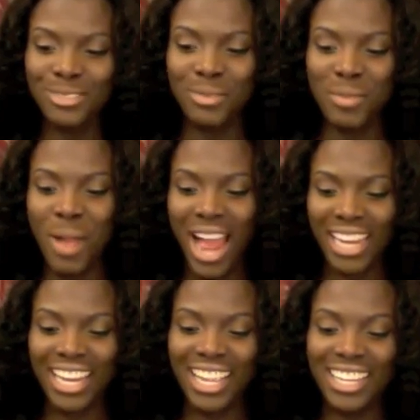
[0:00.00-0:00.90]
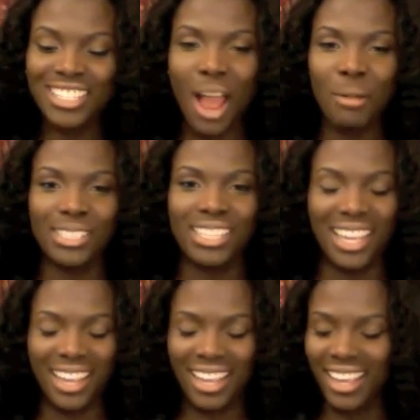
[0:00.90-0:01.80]
it from the package, I was
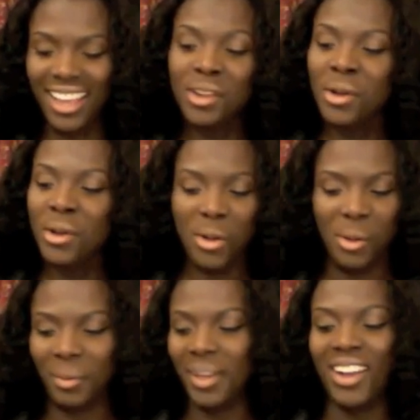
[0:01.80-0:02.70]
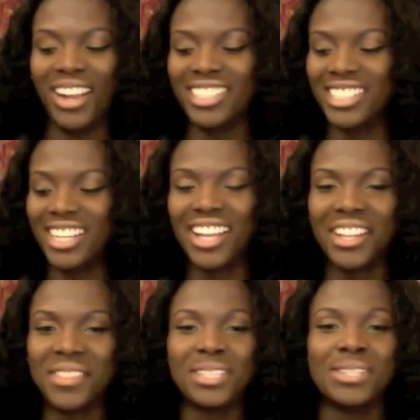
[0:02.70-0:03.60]
like, oh my gosh,
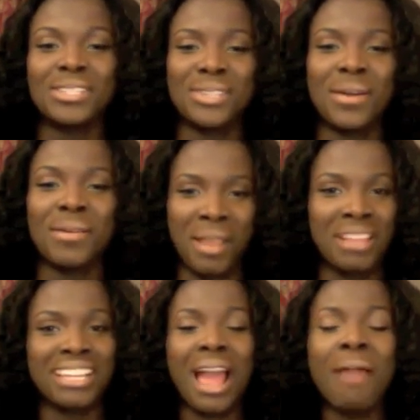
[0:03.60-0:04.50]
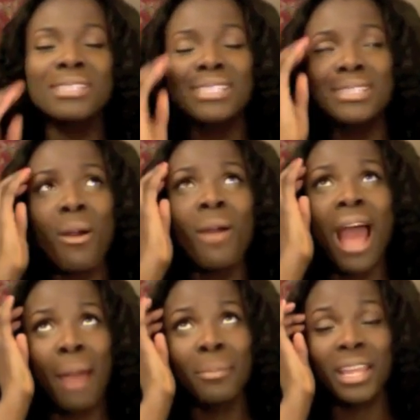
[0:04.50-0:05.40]
this is so amazing. I was so
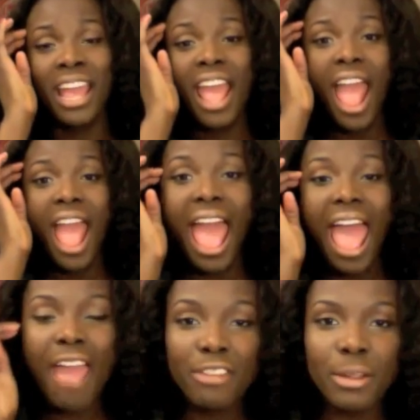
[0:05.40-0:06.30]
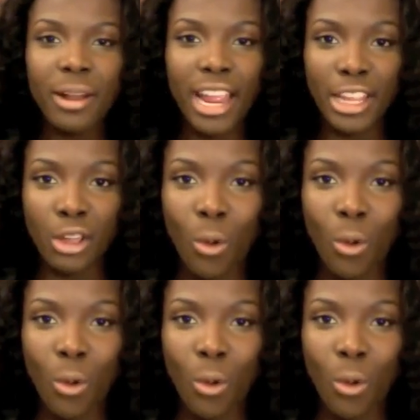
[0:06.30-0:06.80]
happy. Everywhere I